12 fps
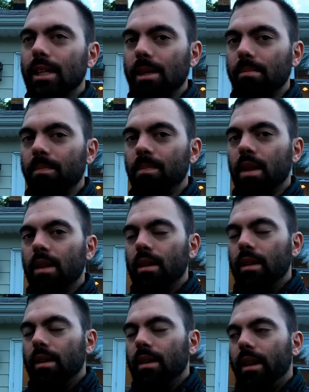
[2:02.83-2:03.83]
team,
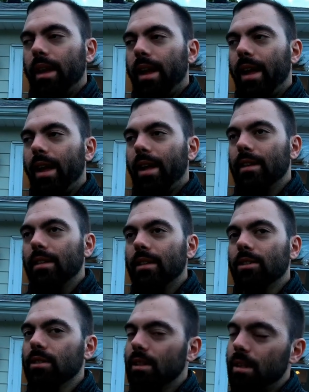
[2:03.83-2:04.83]
and
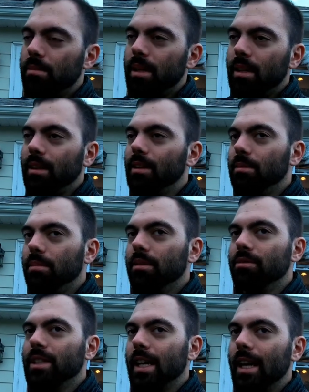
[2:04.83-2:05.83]
there's going to be a little bit
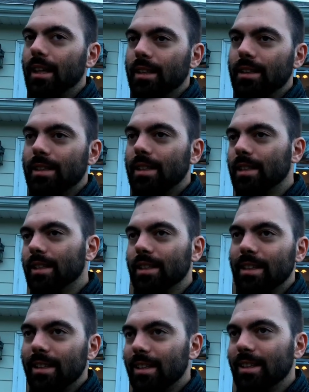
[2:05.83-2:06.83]
of talent
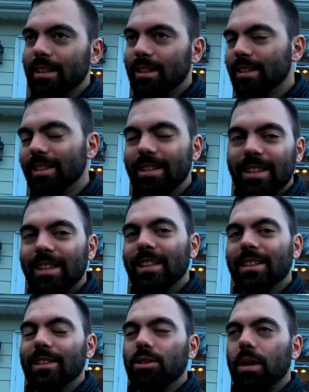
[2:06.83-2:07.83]
uh,
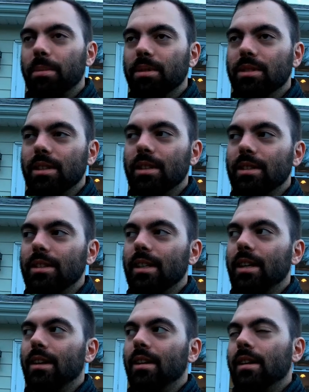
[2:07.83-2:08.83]
discrepancies
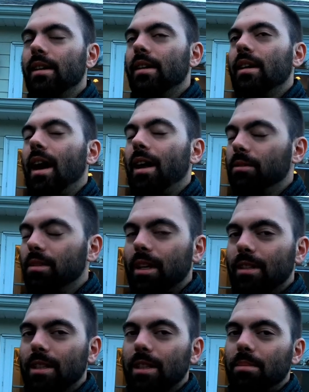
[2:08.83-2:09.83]
there. I don't
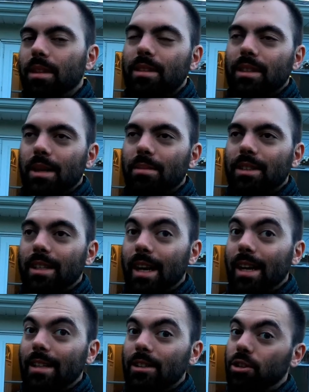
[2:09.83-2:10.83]
think it's going to be the same as an
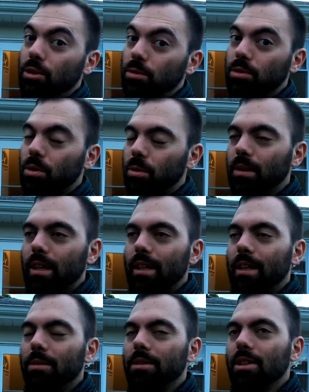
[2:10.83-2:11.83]
8 2
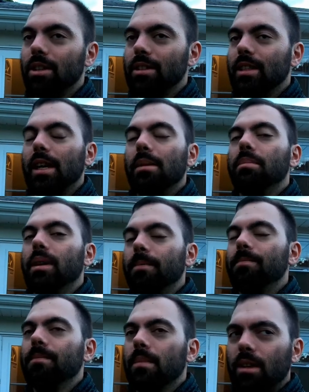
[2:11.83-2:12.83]
scoreline that we saw today, but
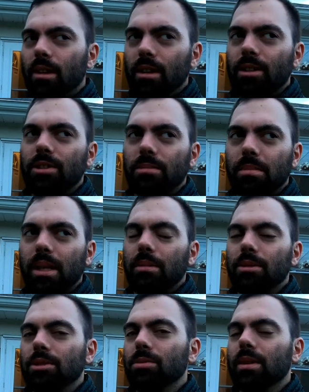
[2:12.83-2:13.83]
Hawks should be
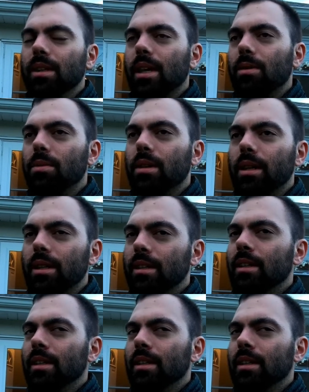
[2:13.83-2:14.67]
able to win that one